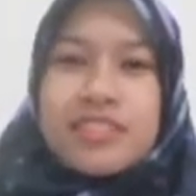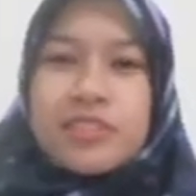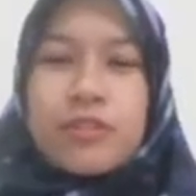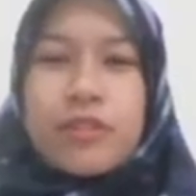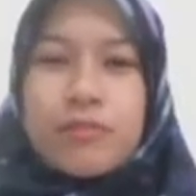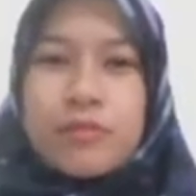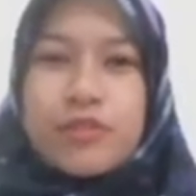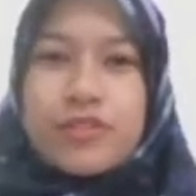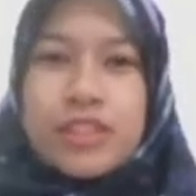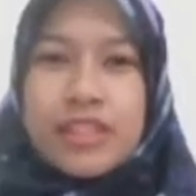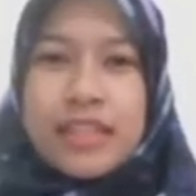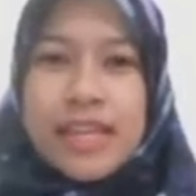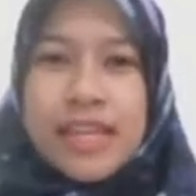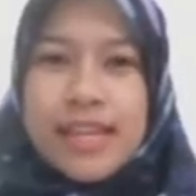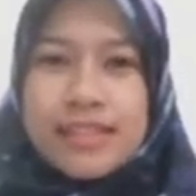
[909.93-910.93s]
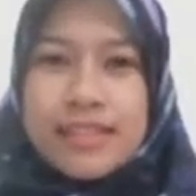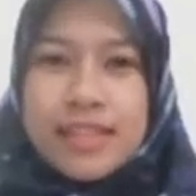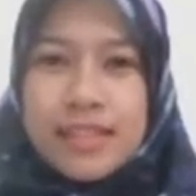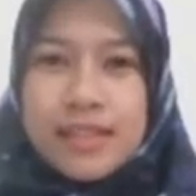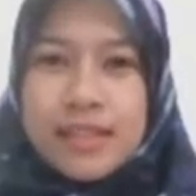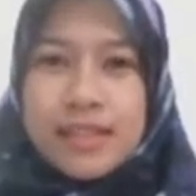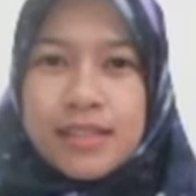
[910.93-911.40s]
So we move to the next
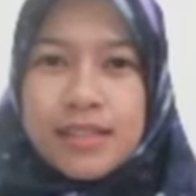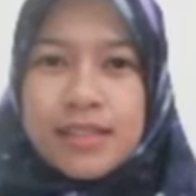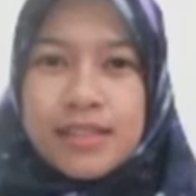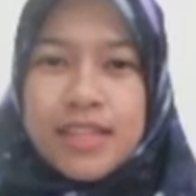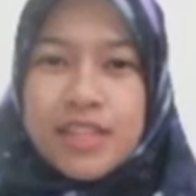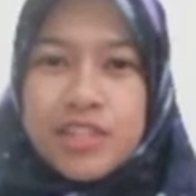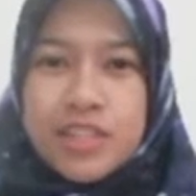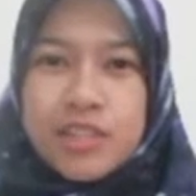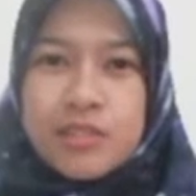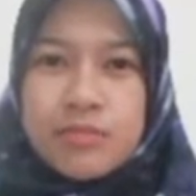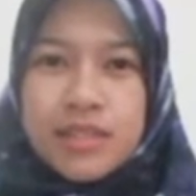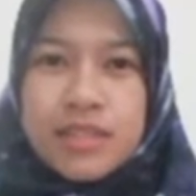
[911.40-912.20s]
section,